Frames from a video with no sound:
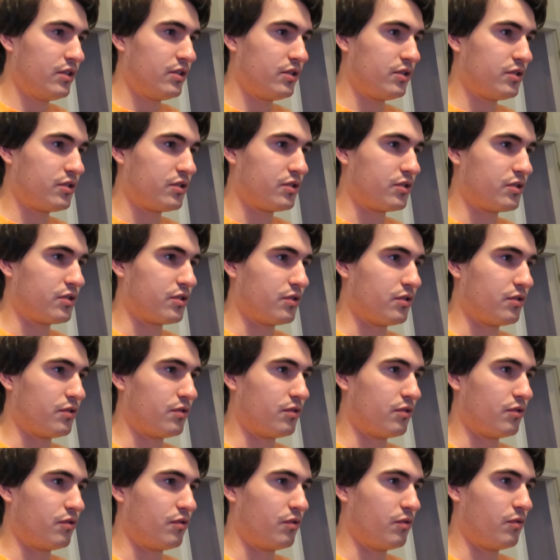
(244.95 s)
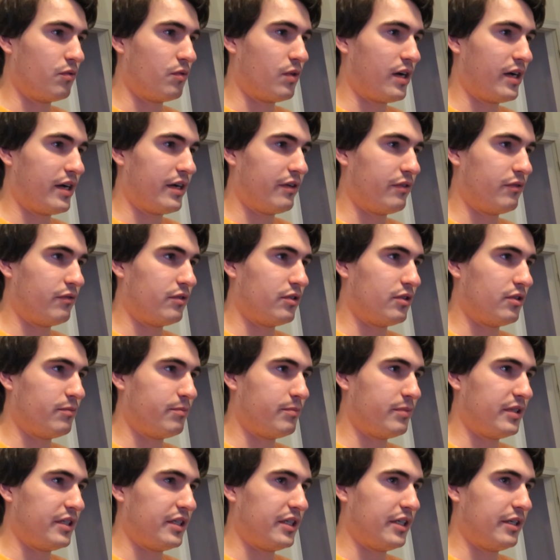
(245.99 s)
So I will
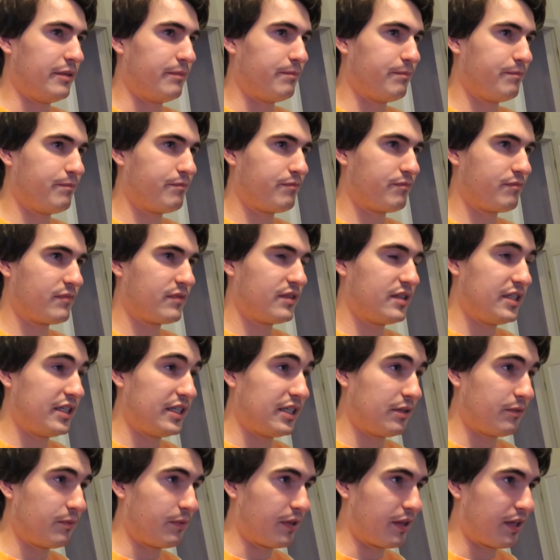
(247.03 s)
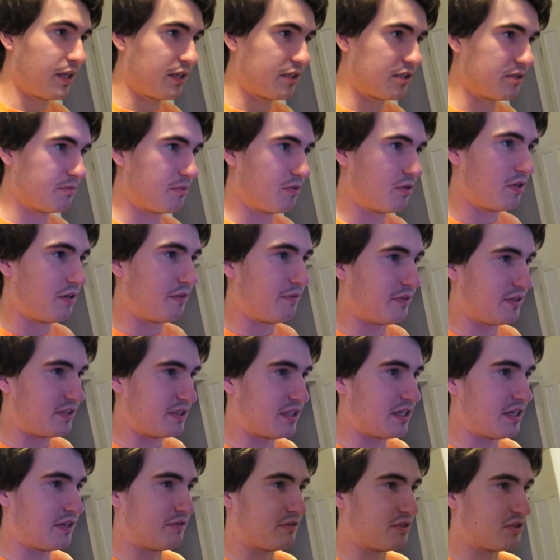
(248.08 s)
be dealing with that tomorrow, if it
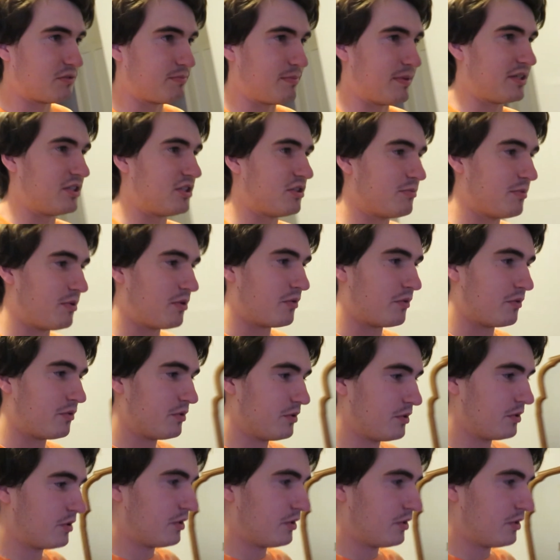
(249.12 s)
delivers by tomorrow.